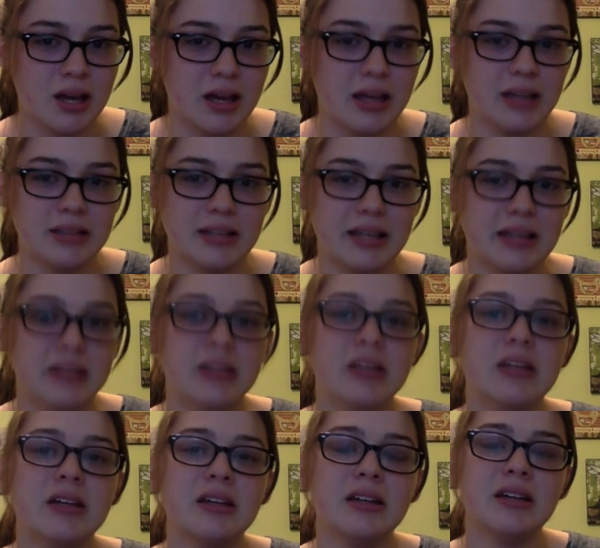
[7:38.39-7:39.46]
and then
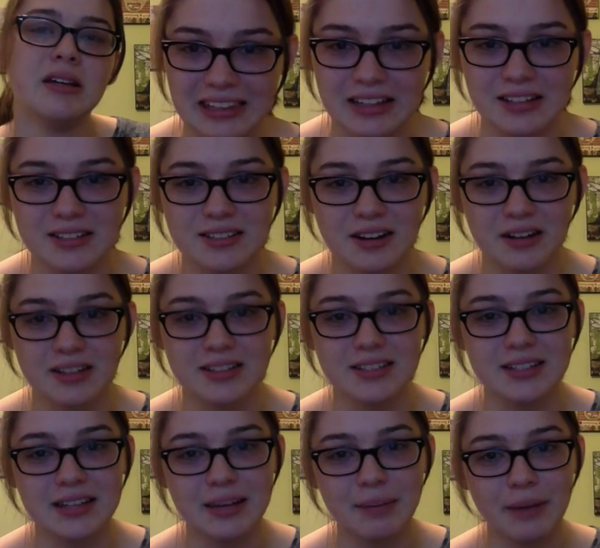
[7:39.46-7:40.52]
things started
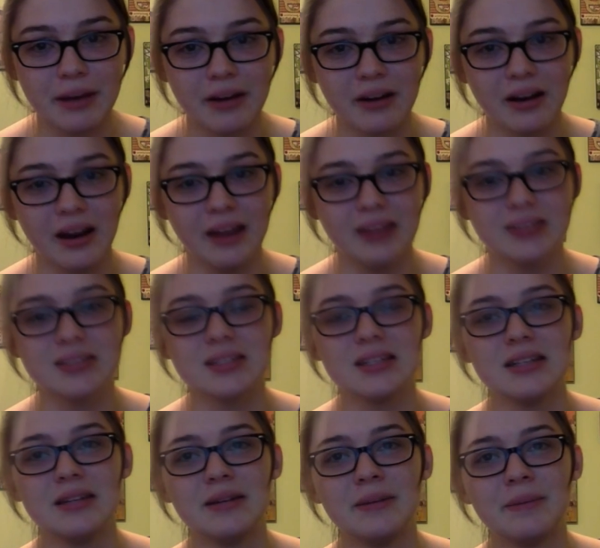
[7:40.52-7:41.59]
to get better, and
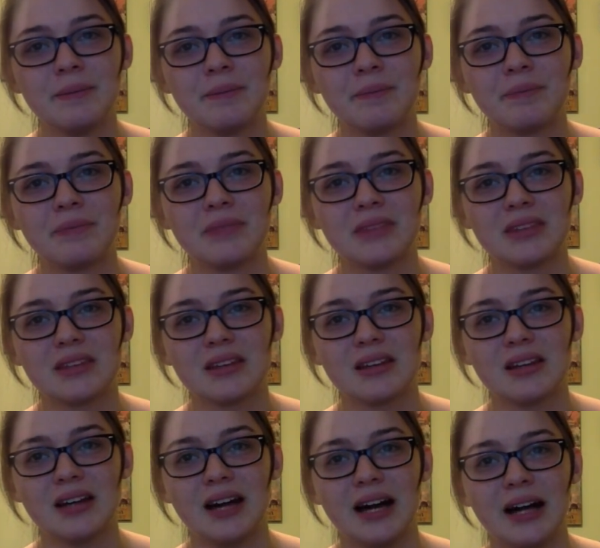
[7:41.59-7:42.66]

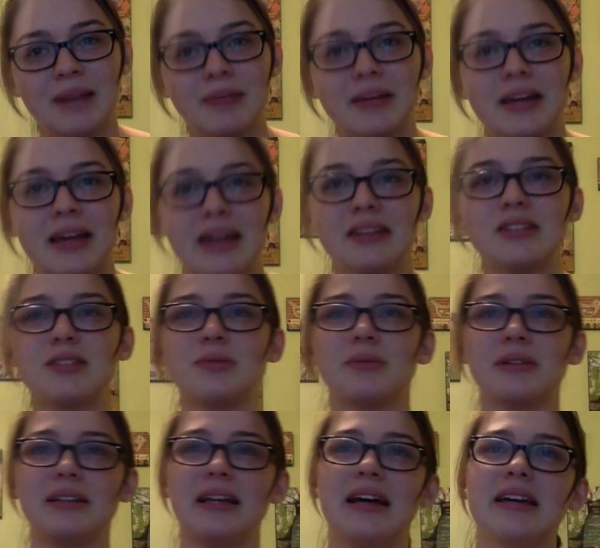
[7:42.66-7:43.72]
I began to
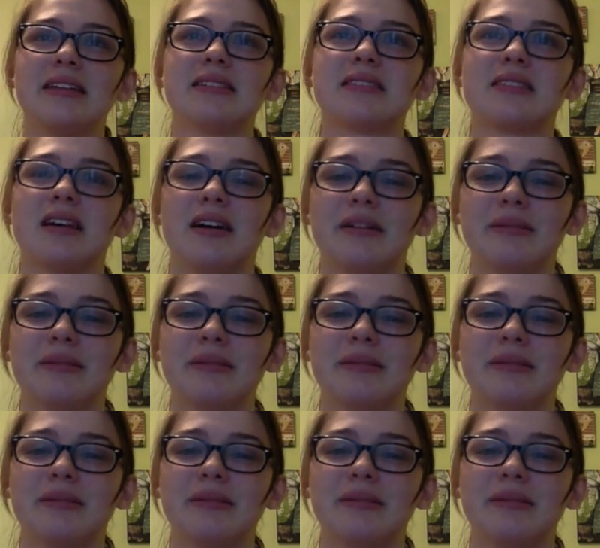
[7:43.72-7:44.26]
realize,